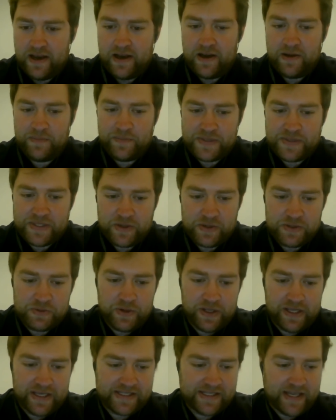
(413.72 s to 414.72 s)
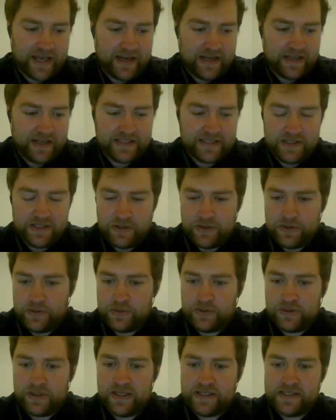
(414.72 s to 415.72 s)
So it's really exciting
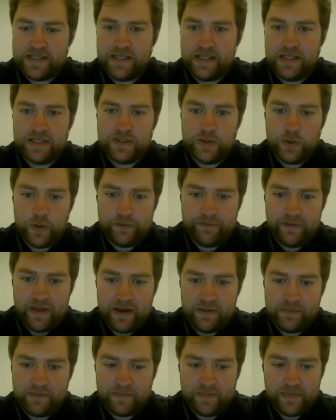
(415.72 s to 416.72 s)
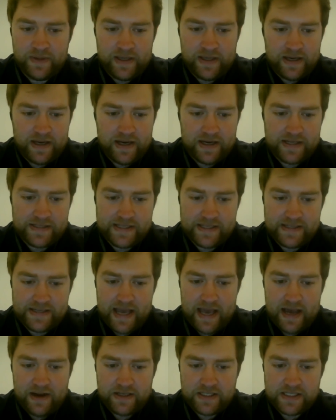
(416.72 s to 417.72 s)
to see the two of them sit
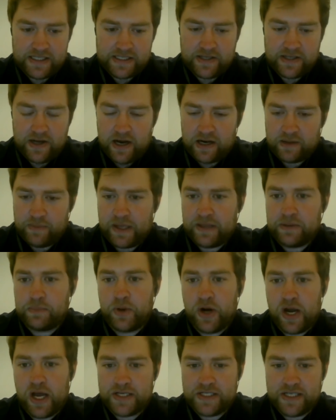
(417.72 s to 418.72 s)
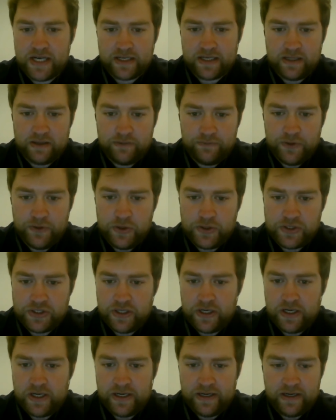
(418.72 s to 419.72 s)
down and just talk about the project and the
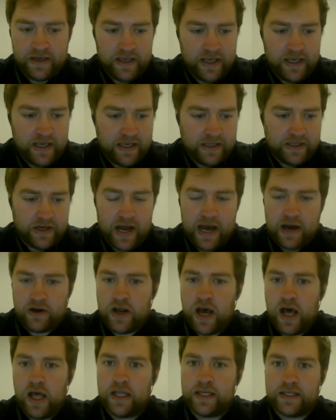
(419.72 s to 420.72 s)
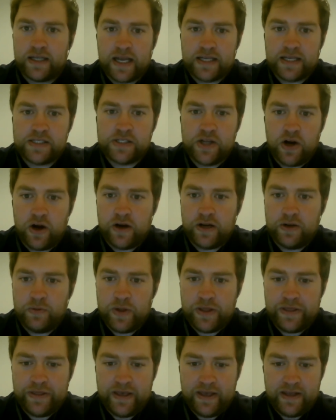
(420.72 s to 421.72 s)
future and how Colin got started
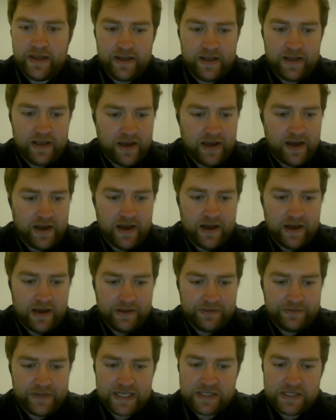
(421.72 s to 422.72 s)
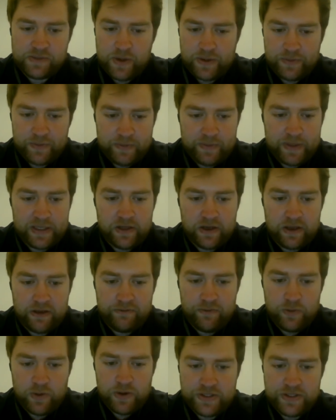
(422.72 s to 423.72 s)
with it. That's one we've been looking
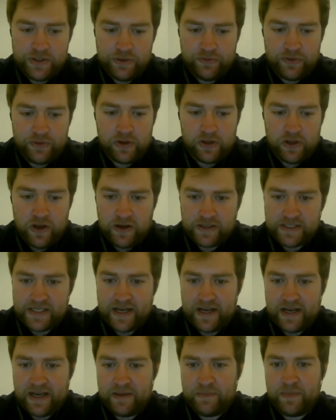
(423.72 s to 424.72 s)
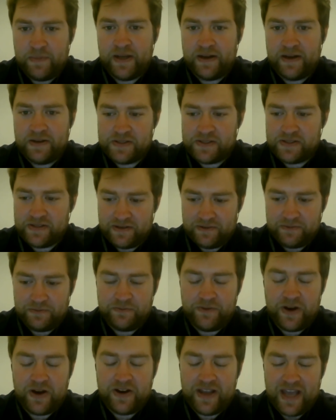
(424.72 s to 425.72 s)
forward for a long time, and I was
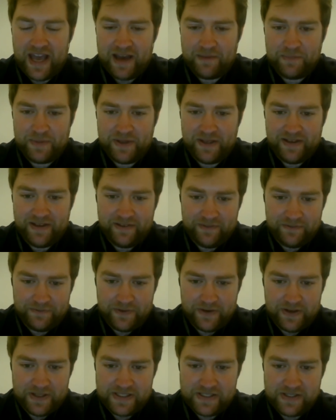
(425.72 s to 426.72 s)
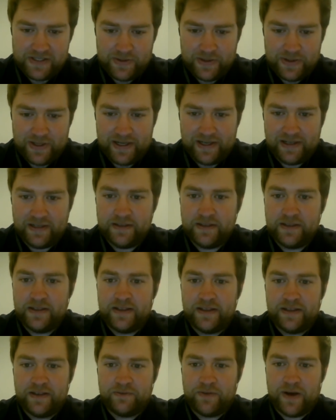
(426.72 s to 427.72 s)
very happy for it to
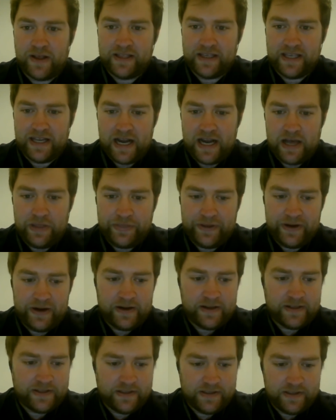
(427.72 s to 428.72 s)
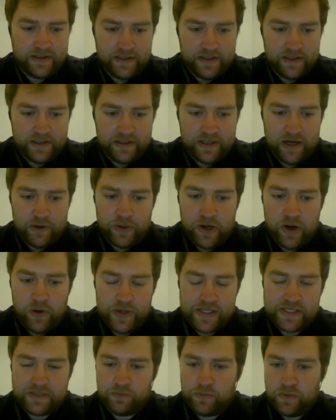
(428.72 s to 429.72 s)
finally get out there. We
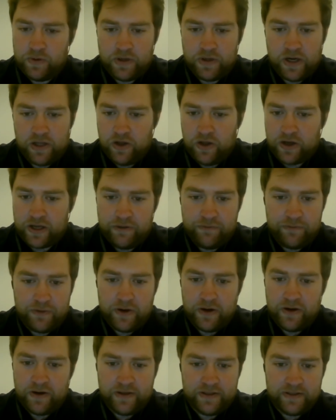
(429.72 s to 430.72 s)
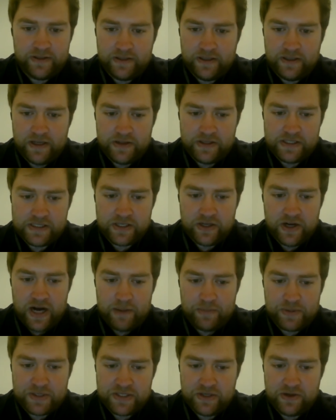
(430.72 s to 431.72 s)
always are looking for these good
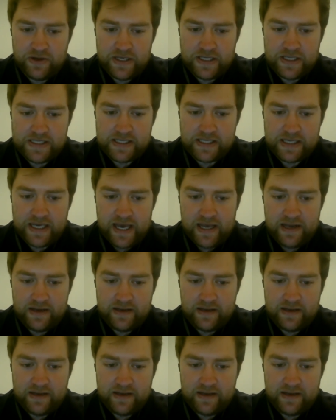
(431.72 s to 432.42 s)
opportunities to get.